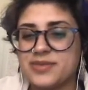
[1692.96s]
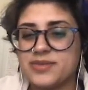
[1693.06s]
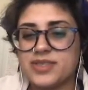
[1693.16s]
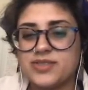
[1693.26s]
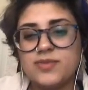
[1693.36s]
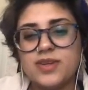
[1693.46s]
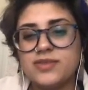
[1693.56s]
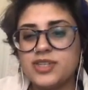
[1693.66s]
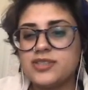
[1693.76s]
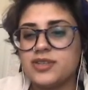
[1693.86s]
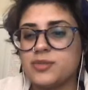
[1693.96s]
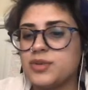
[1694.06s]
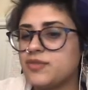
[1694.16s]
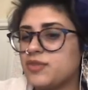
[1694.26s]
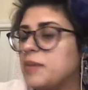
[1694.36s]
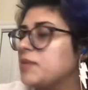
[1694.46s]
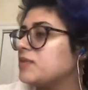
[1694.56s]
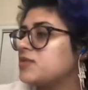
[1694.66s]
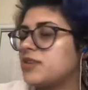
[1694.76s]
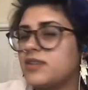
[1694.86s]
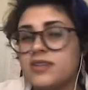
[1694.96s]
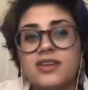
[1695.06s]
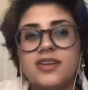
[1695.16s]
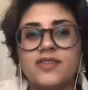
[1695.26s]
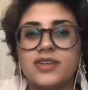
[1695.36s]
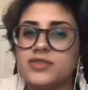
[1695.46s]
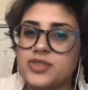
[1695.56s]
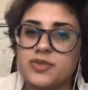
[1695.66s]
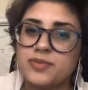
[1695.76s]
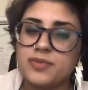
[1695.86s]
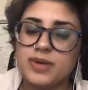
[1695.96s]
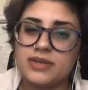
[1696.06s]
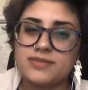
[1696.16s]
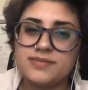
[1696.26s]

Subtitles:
was like, no, Jesse could be a phenomenal illustrator. Very true, but